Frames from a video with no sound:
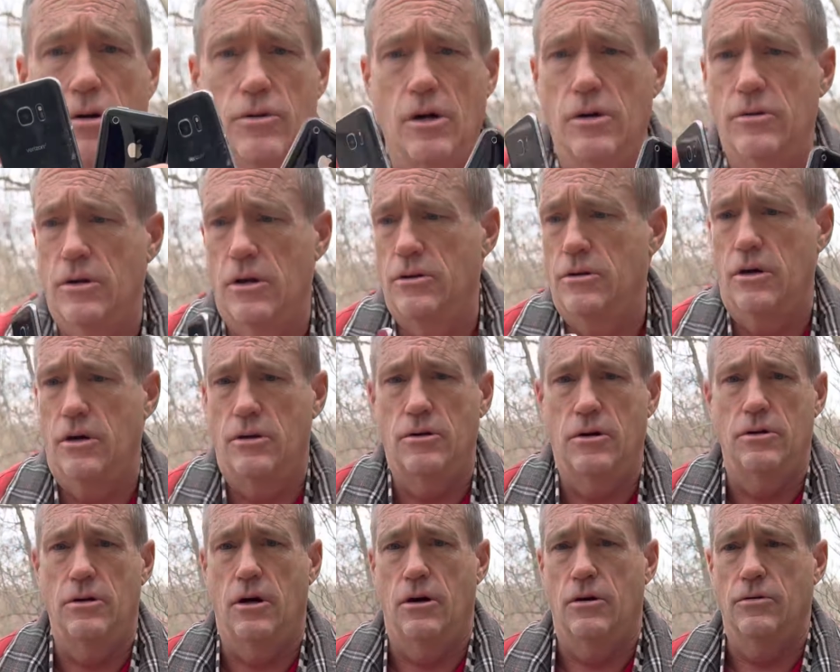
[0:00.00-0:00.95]
no, no, no, no,
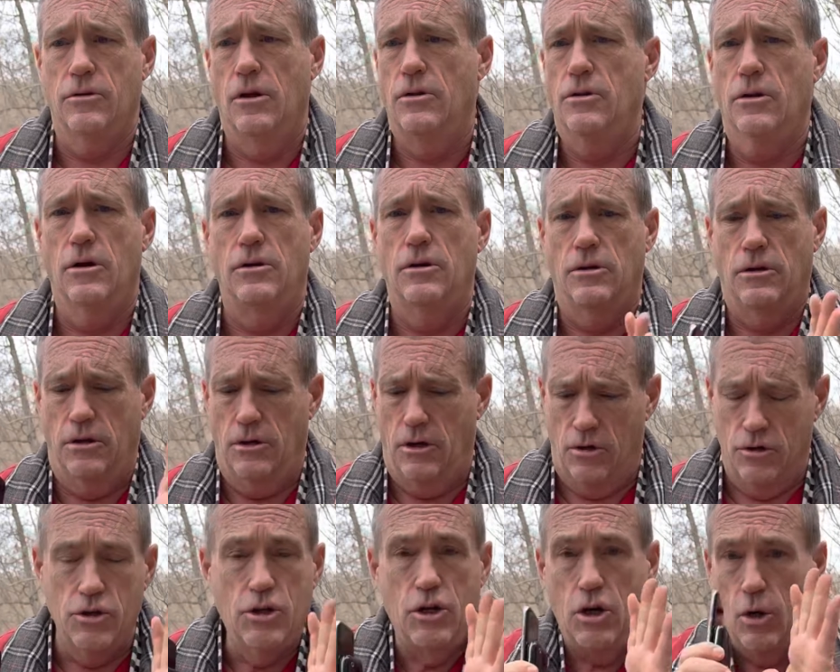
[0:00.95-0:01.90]
no, no, no, no, no, no.
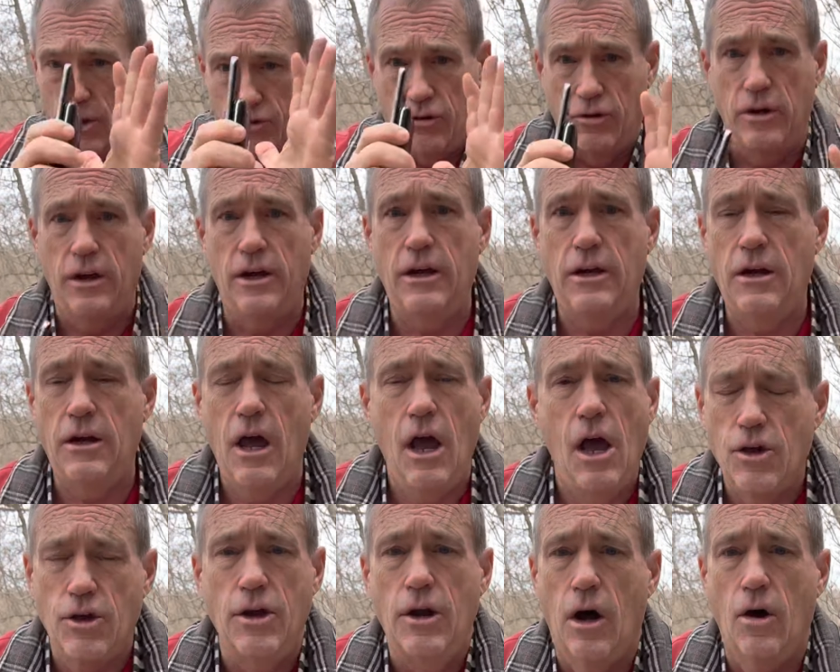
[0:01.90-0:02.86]
You know what you need?
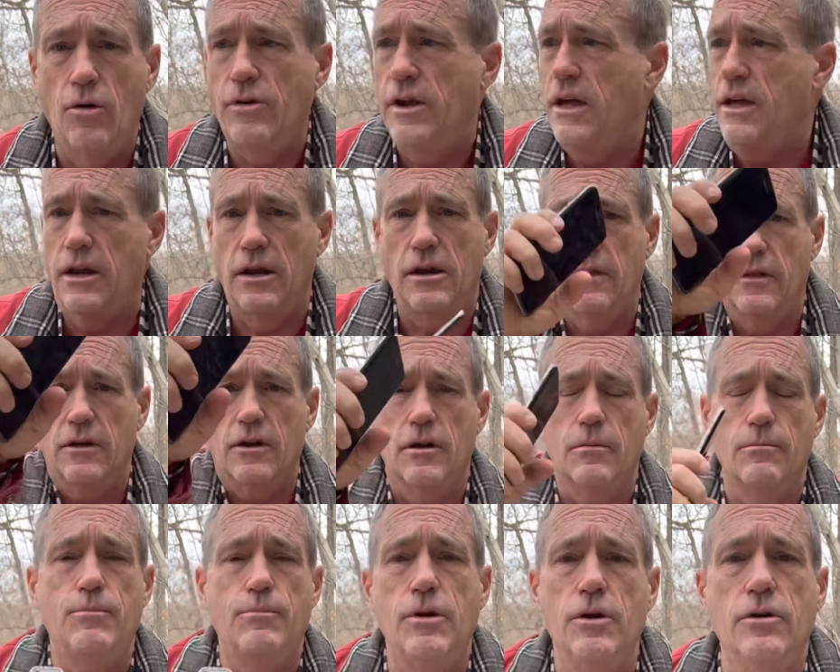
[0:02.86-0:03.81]
You don't need another
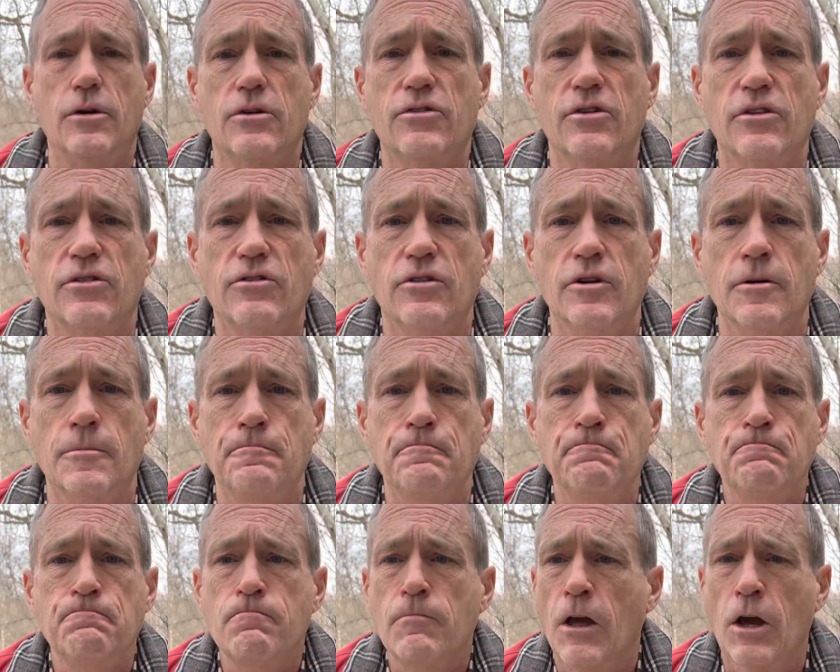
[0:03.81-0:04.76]
computer system.
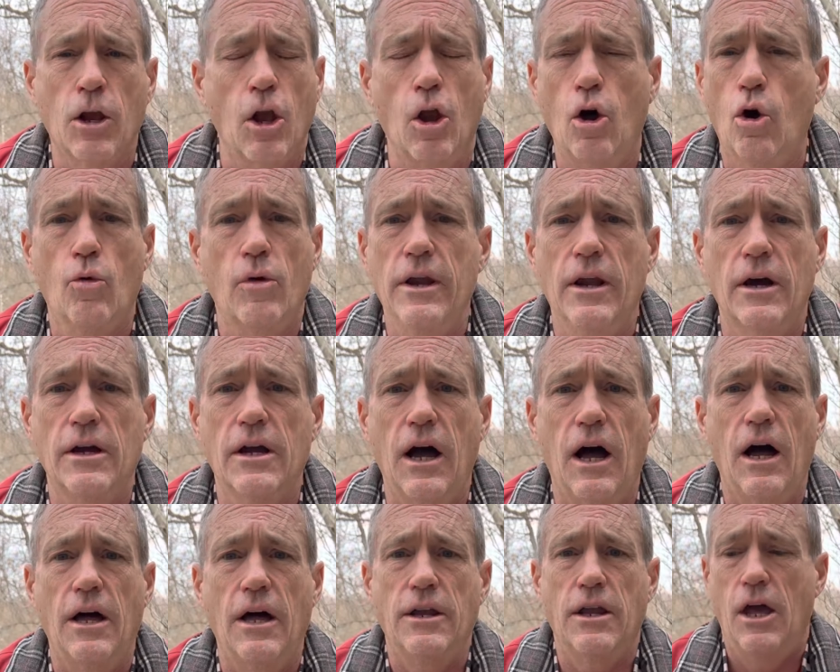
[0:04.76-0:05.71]
Glory to
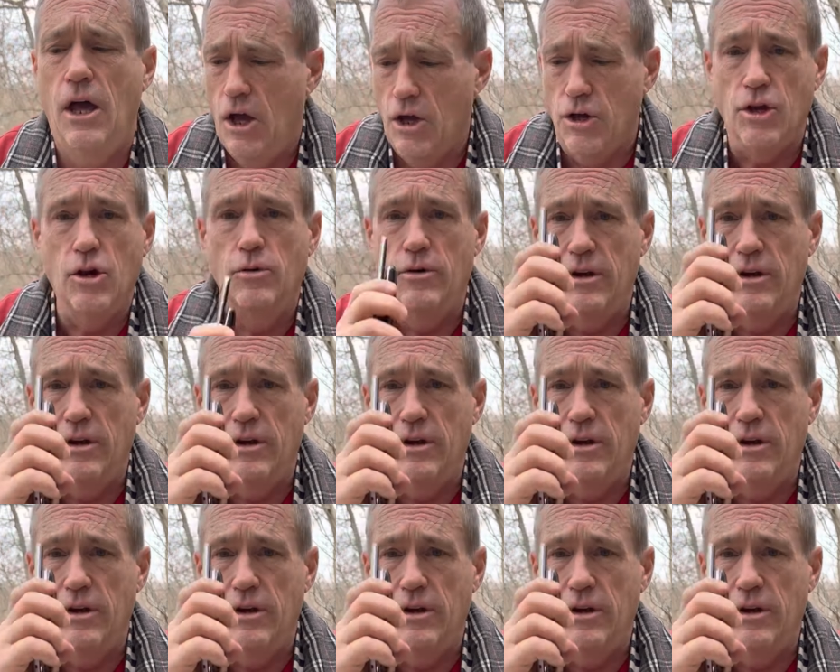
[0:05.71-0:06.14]
God. You